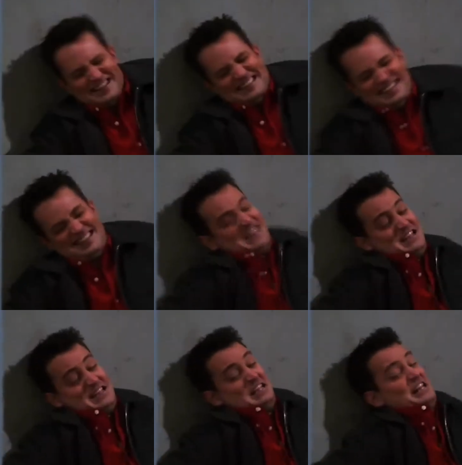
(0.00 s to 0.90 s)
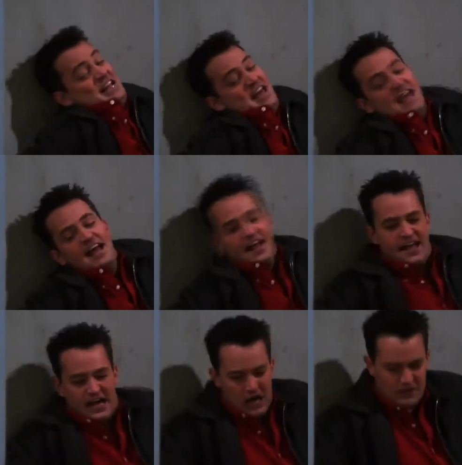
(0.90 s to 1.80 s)
when you said pivot" added
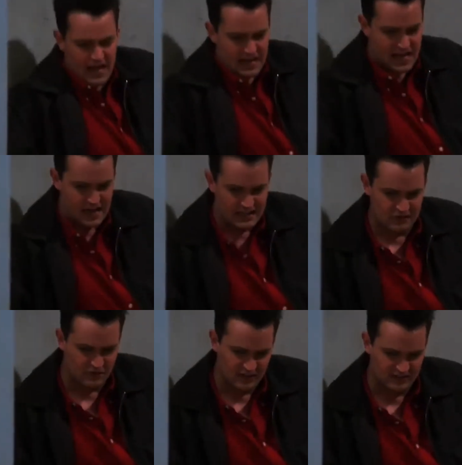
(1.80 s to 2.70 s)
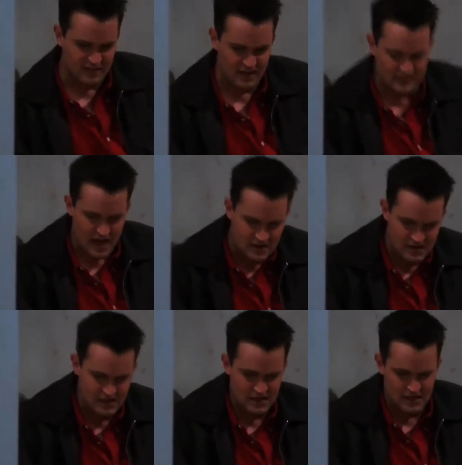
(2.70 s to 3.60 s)
just to wind Ross up even more.
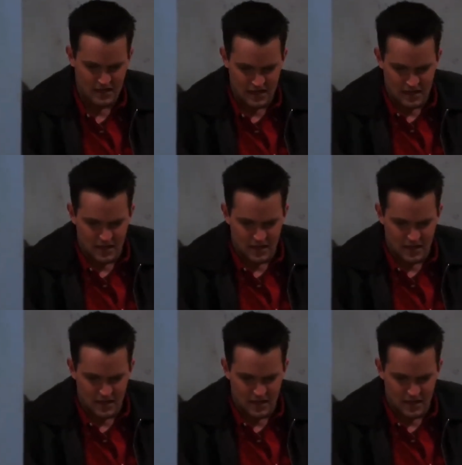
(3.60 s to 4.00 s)
It's a